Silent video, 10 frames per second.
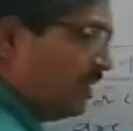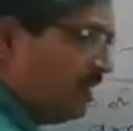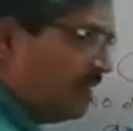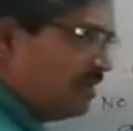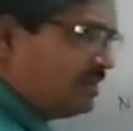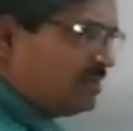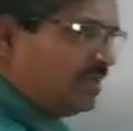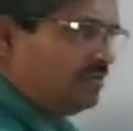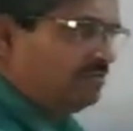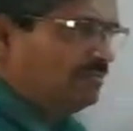
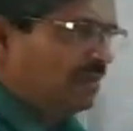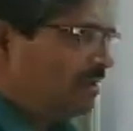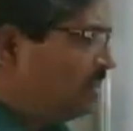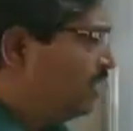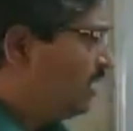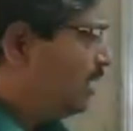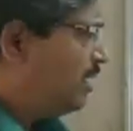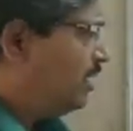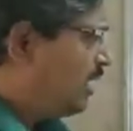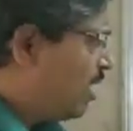Understand?
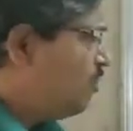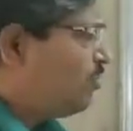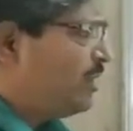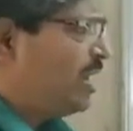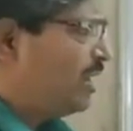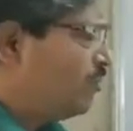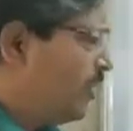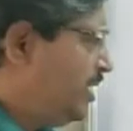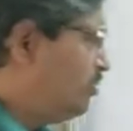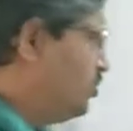Now we are
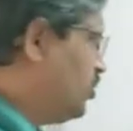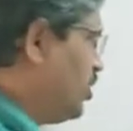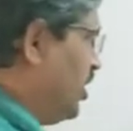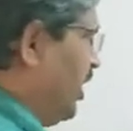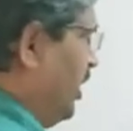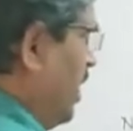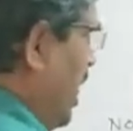going to study